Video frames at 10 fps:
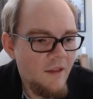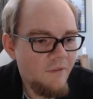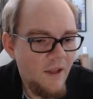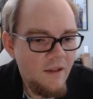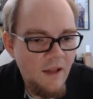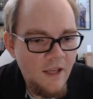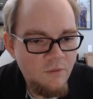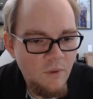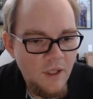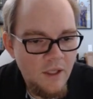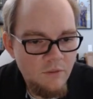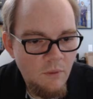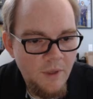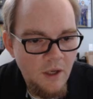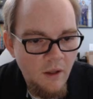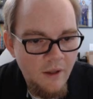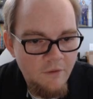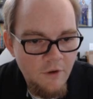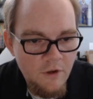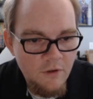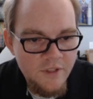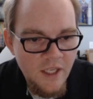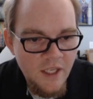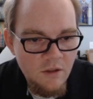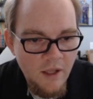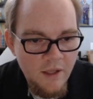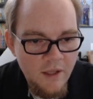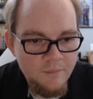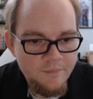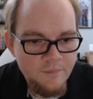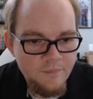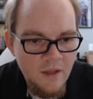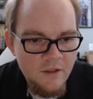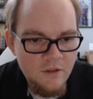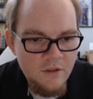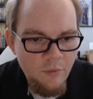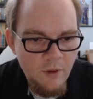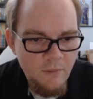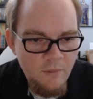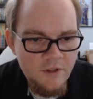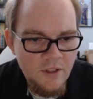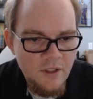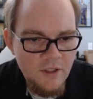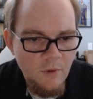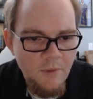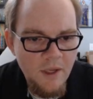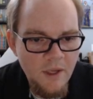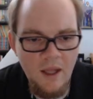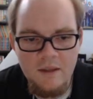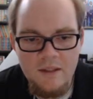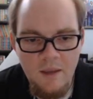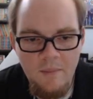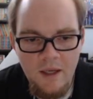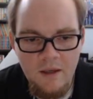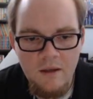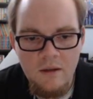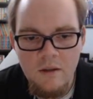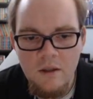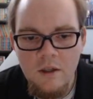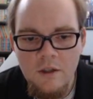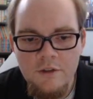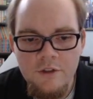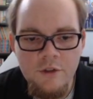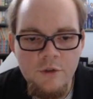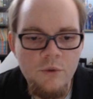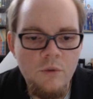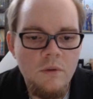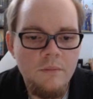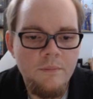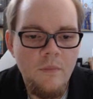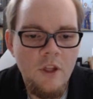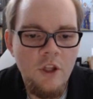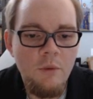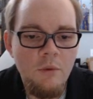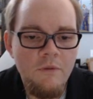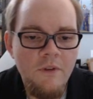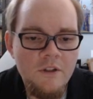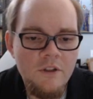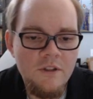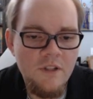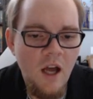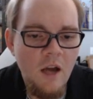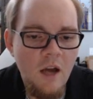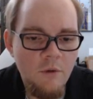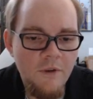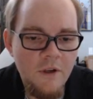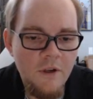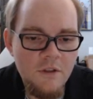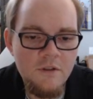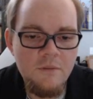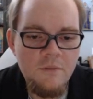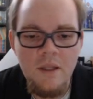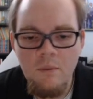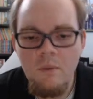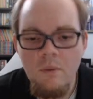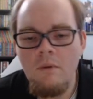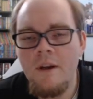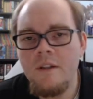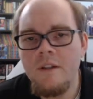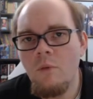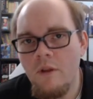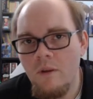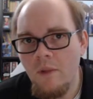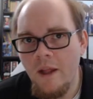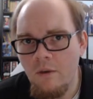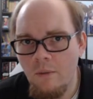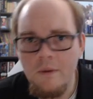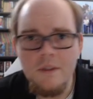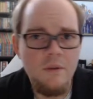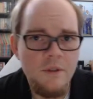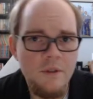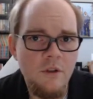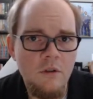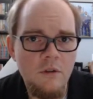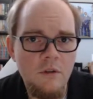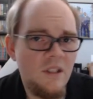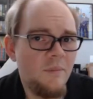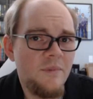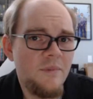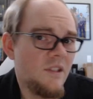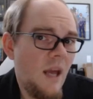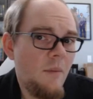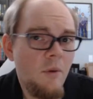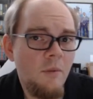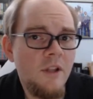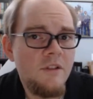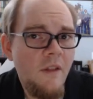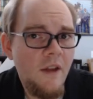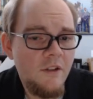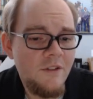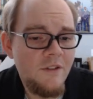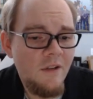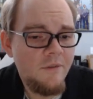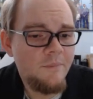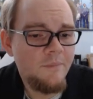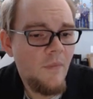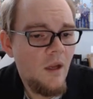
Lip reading: And then finally the last one is what we call a vertical tangent line. And these are pretty much at this moment endemic to cube root functions and odd root functions, but we will run into more of them later when we deal with circles, ellipses, hyperbolas, all that good stuff.